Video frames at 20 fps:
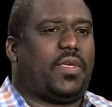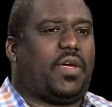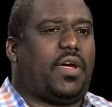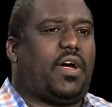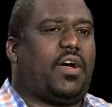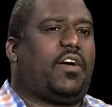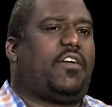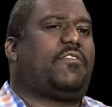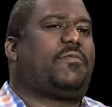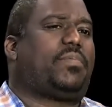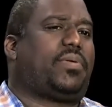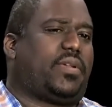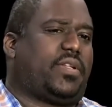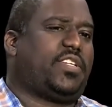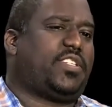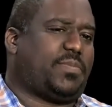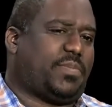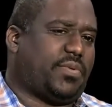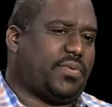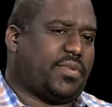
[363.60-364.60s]
of
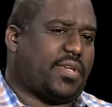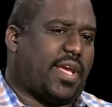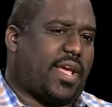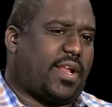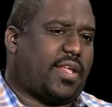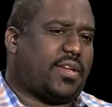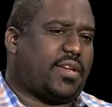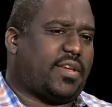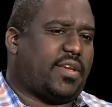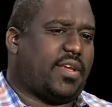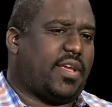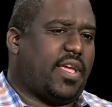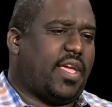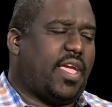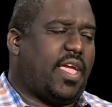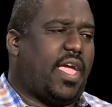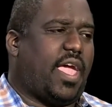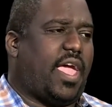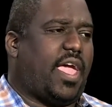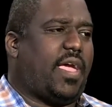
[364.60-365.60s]
police brutality
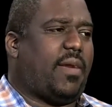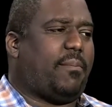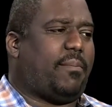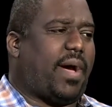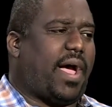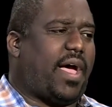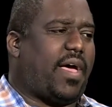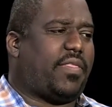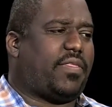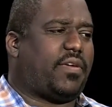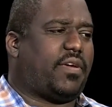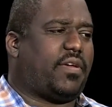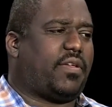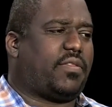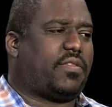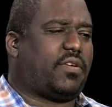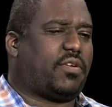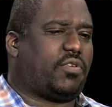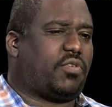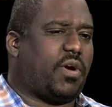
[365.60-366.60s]
and by
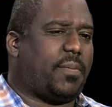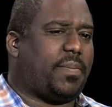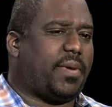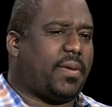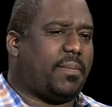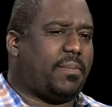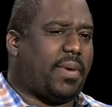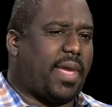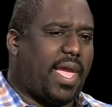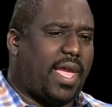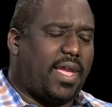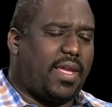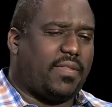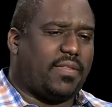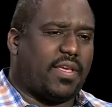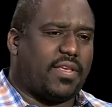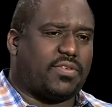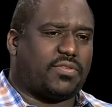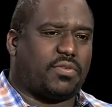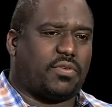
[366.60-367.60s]
the gripping pain
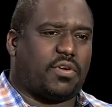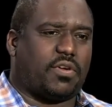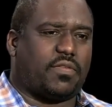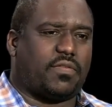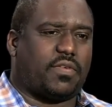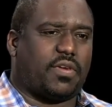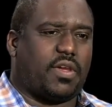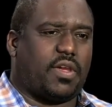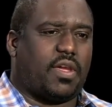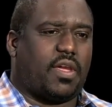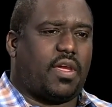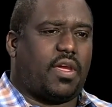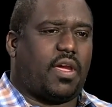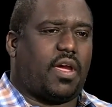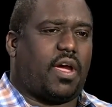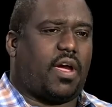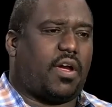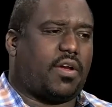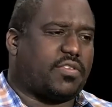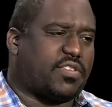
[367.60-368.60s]
that sort of
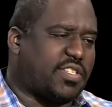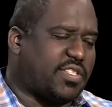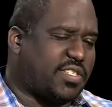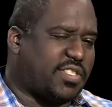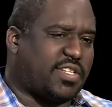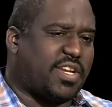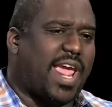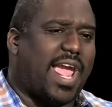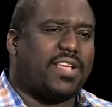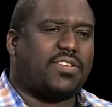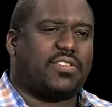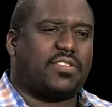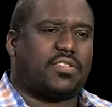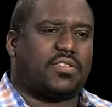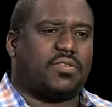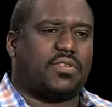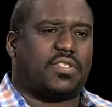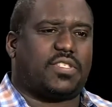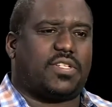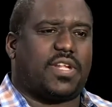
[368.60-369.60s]
just snatches
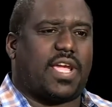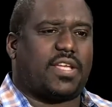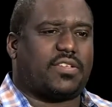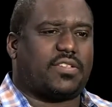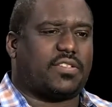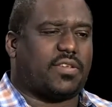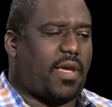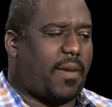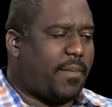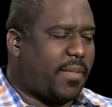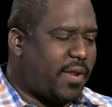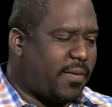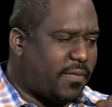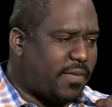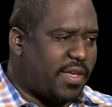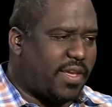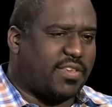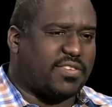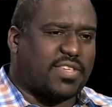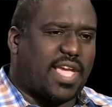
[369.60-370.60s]
you. It snatches, I mean, the
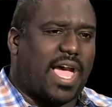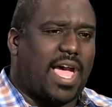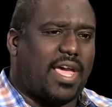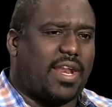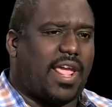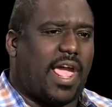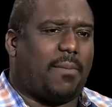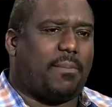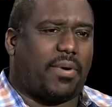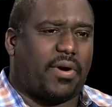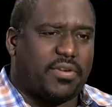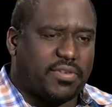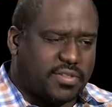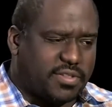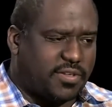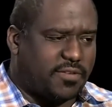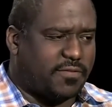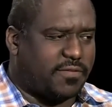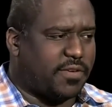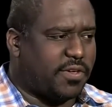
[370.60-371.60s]
anxiety I
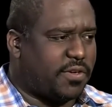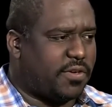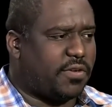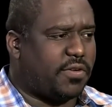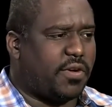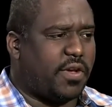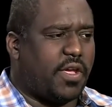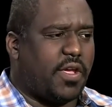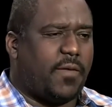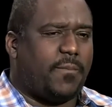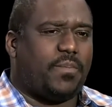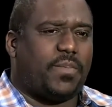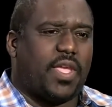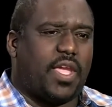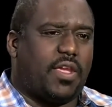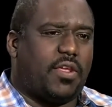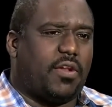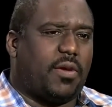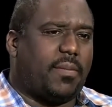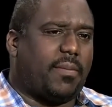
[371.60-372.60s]
personally feel
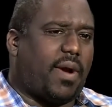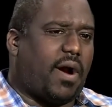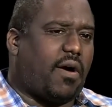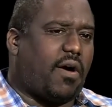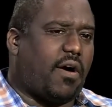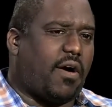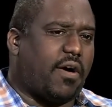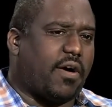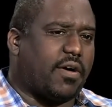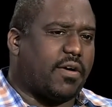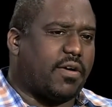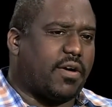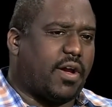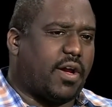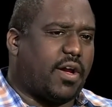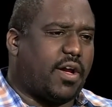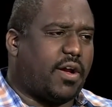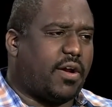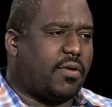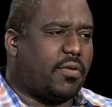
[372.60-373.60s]
in my heart,
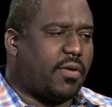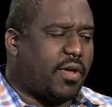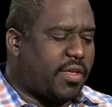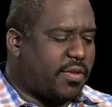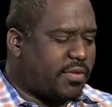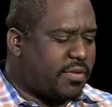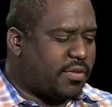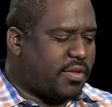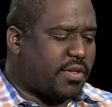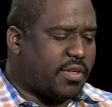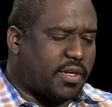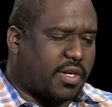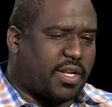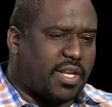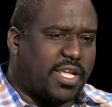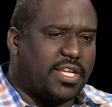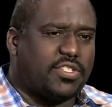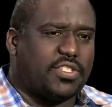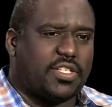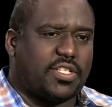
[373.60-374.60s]
the
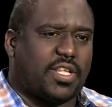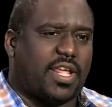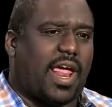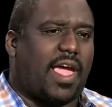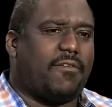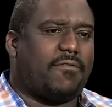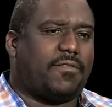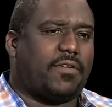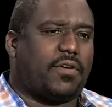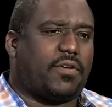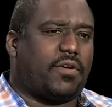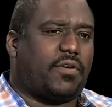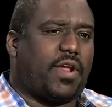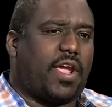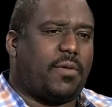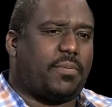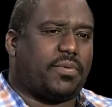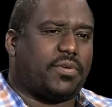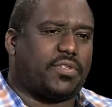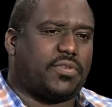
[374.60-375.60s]
clenching that I felt on
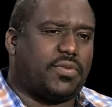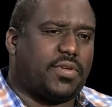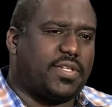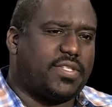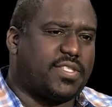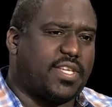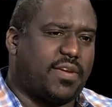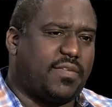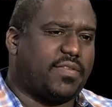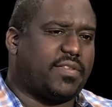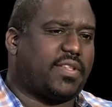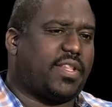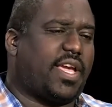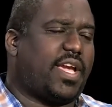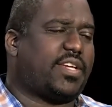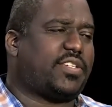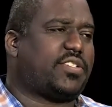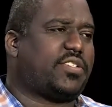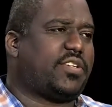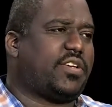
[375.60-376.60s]
April 27th
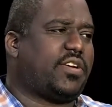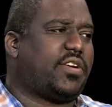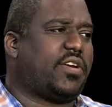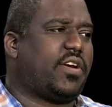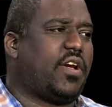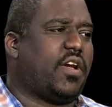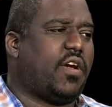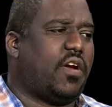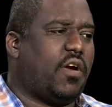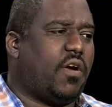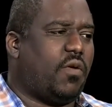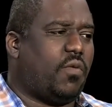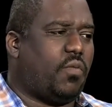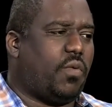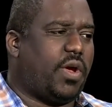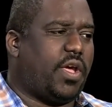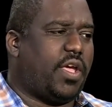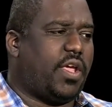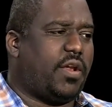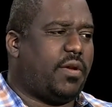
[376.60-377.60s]
last year
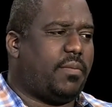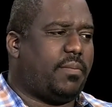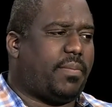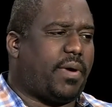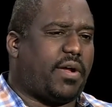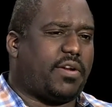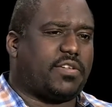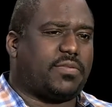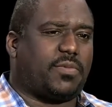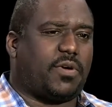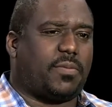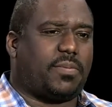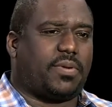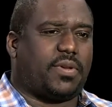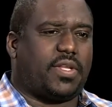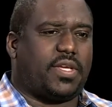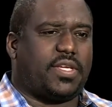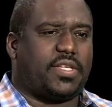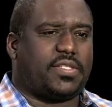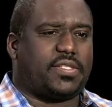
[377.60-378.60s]
when Baltimore
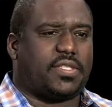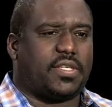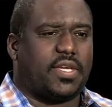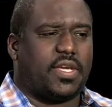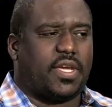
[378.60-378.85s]
police